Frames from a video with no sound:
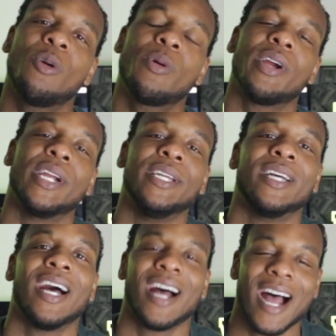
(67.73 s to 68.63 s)
worry,
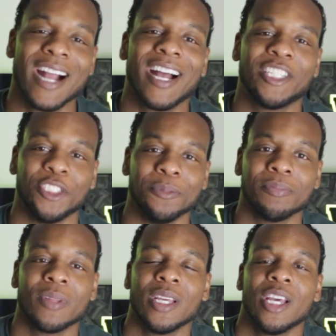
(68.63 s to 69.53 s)
I got you.
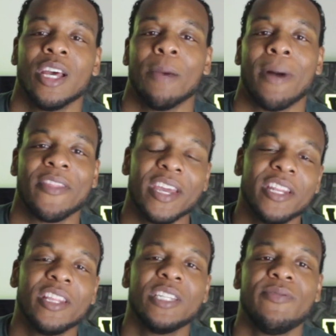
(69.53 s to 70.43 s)
By the end
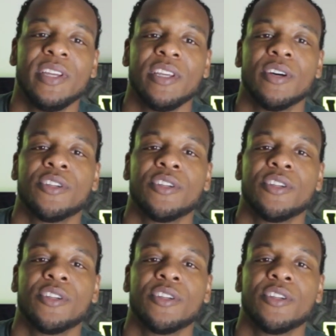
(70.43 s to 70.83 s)
of this video,